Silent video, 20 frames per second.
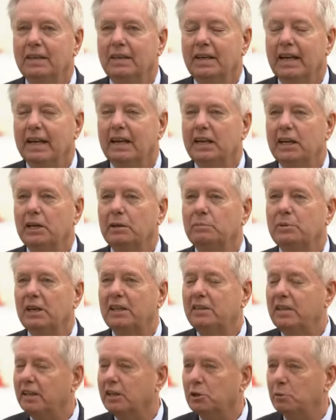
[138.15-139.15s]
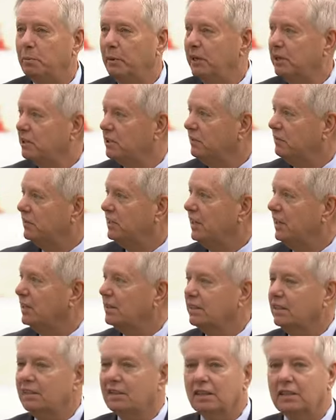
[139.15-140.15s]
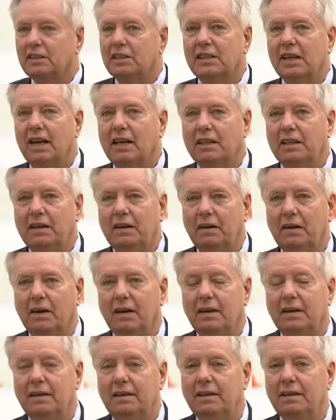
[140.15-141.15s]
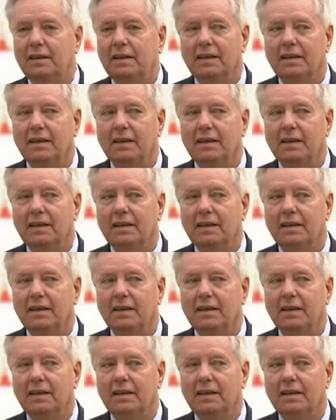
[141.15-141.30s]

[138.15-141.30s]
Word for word: and comes at the expense of Texas and South Carolina